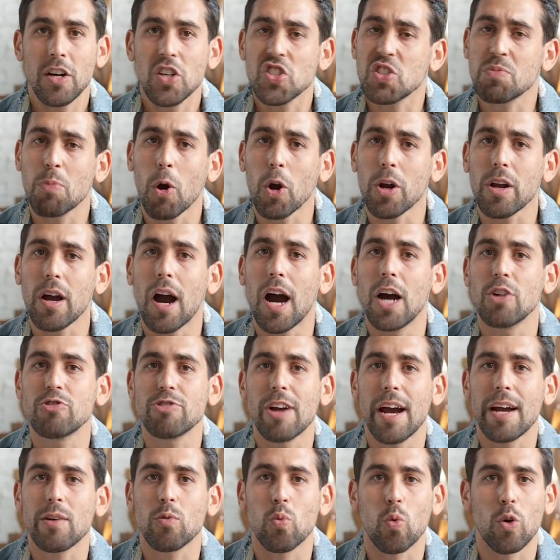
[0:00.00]
Smart
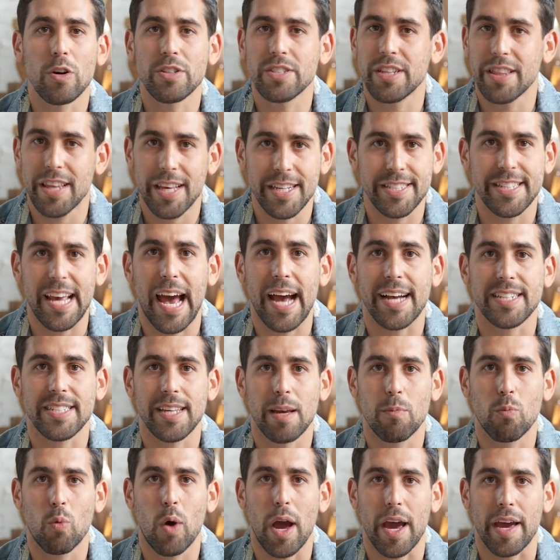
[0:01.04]
contract works in the exact
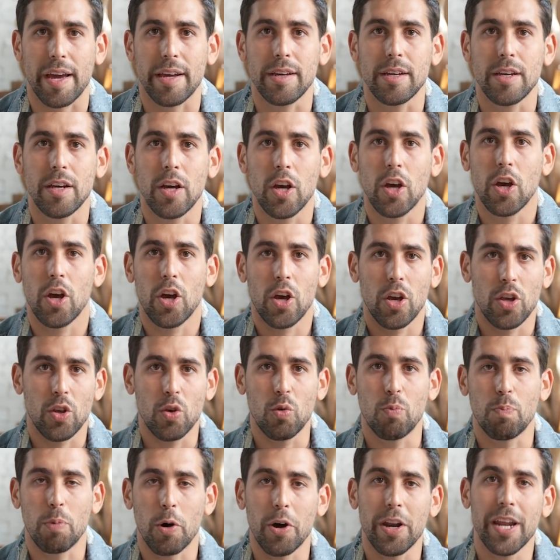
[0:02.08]
same way. You
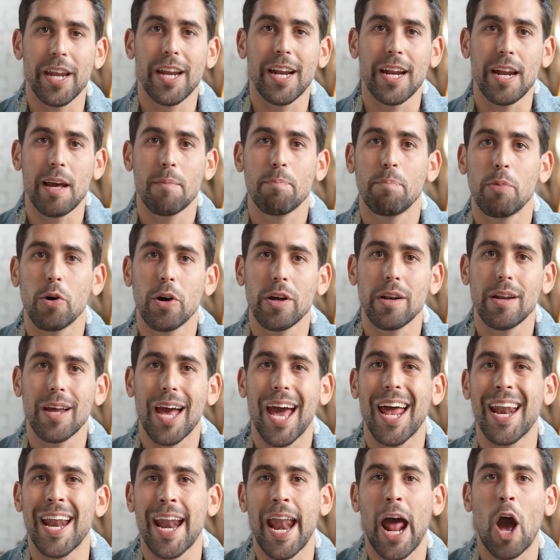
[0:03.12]
put in an input
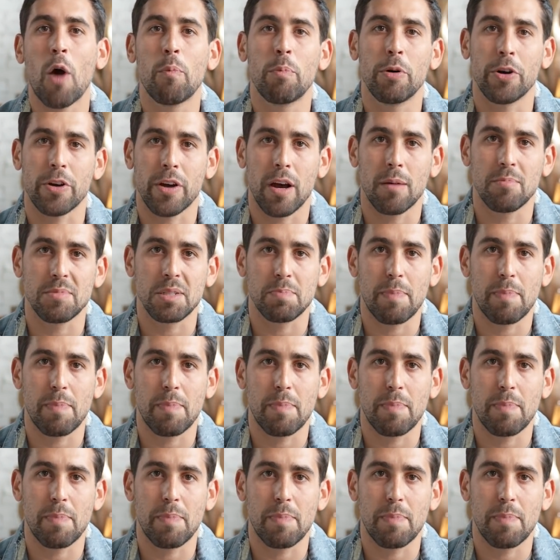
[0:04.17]
and an output comes